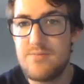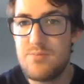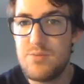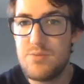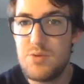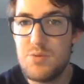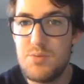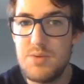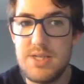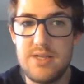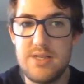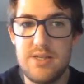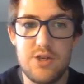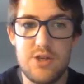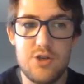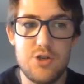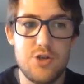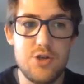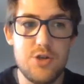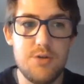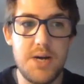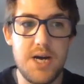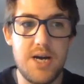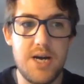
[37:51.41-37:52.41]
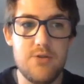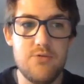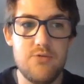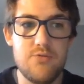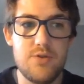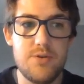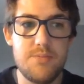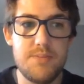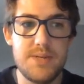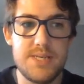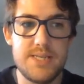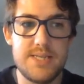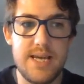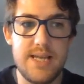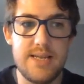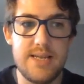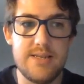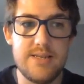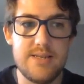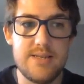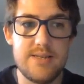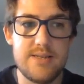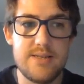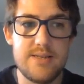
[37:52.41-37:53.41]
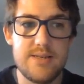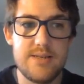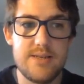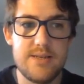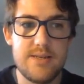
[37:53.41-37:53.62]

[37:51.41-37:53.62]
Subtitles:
So we assume 100%.